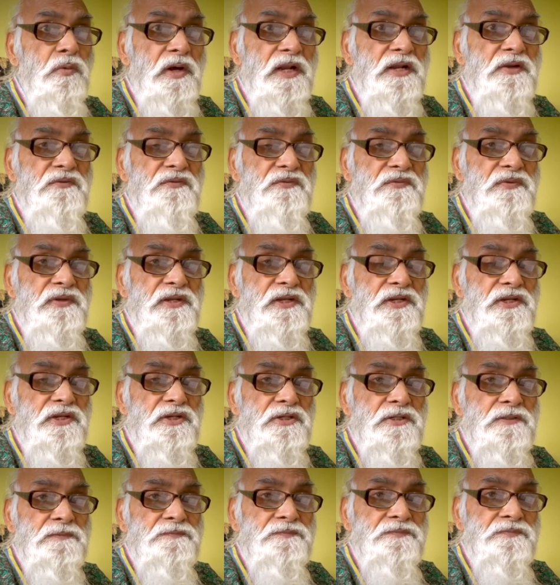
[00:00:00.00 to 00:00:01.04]
one
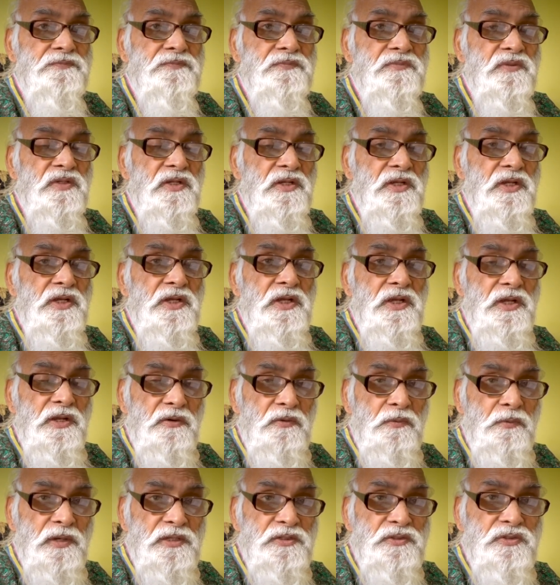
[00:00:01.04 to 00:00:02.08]
feet
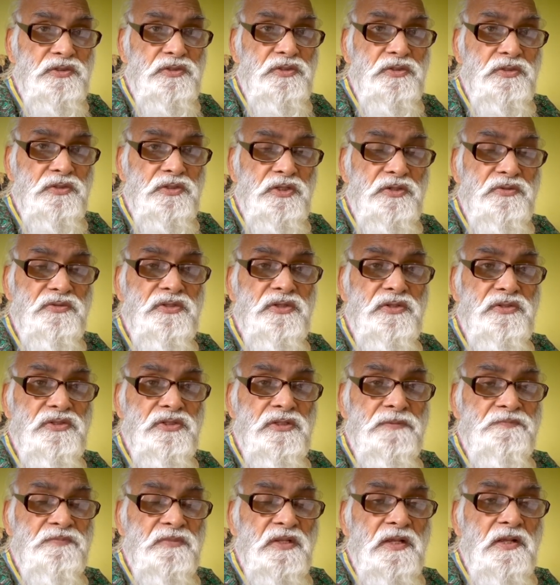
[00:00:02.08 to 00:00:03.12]
once this is
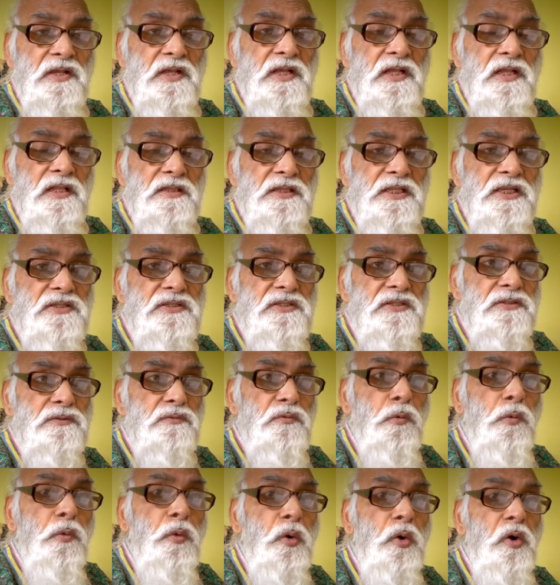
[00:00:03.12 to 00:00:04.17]
this
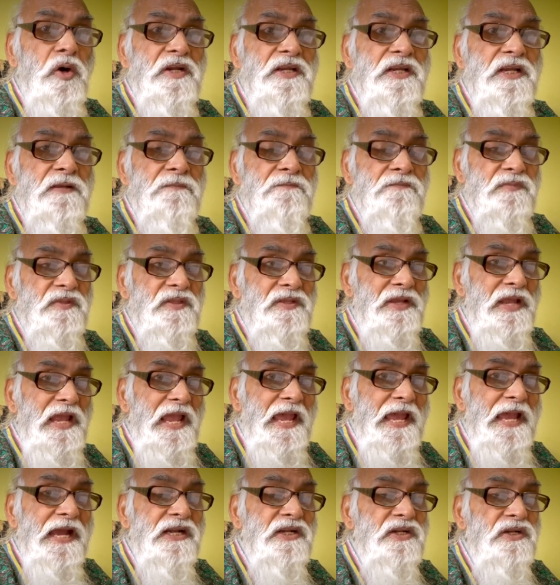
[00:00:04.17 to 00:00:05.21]
walking the
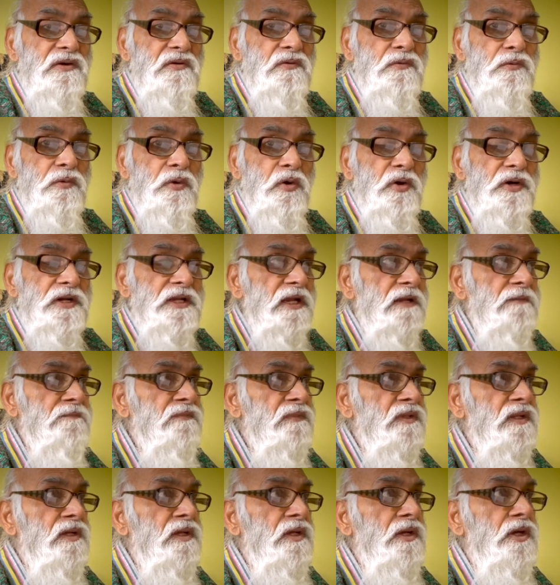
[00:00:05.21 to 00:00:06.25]
act of walking
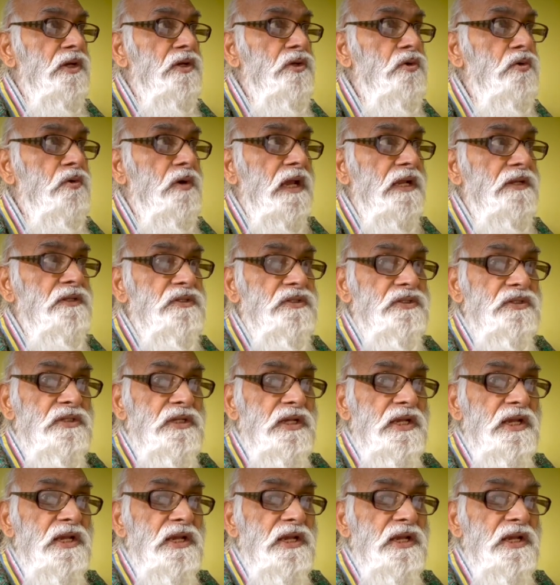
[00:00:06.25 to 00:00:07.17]
you can say